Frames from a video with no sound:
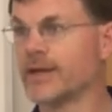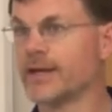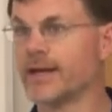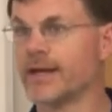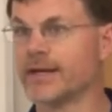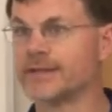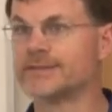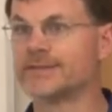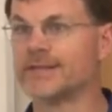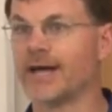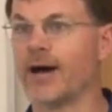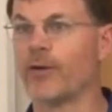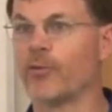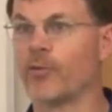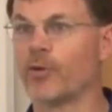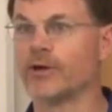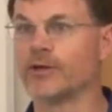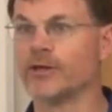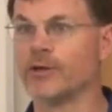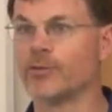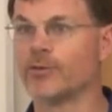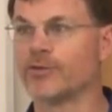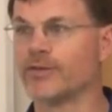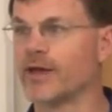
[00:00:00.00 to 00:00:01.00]
it's not where
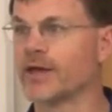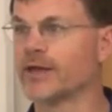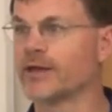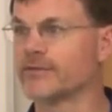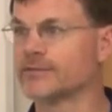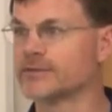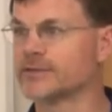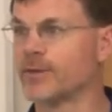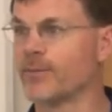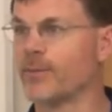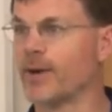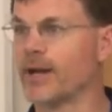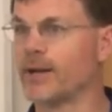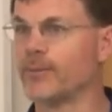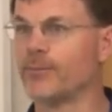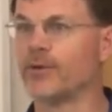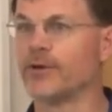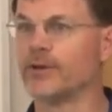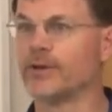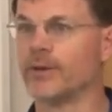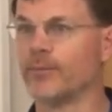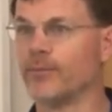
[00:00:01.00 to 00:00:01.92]
you would think of somebody putting